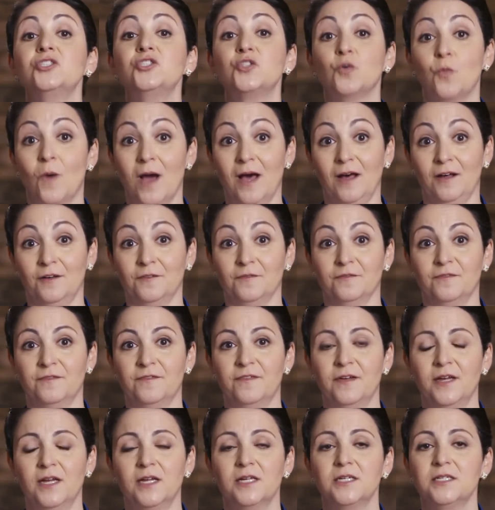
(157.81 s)

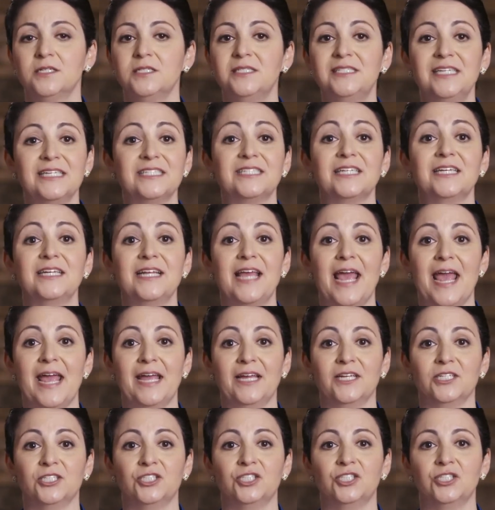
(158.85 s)
12.
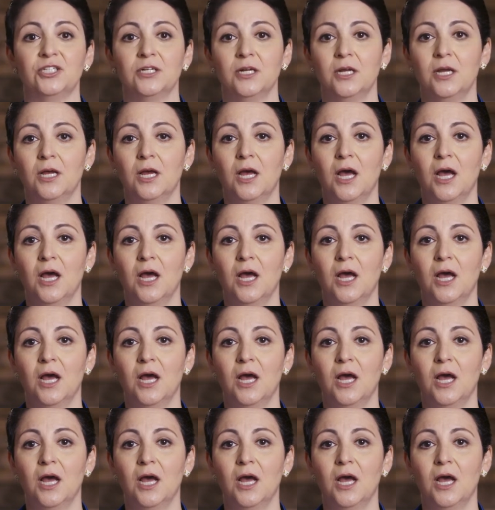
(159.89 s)
Disengage.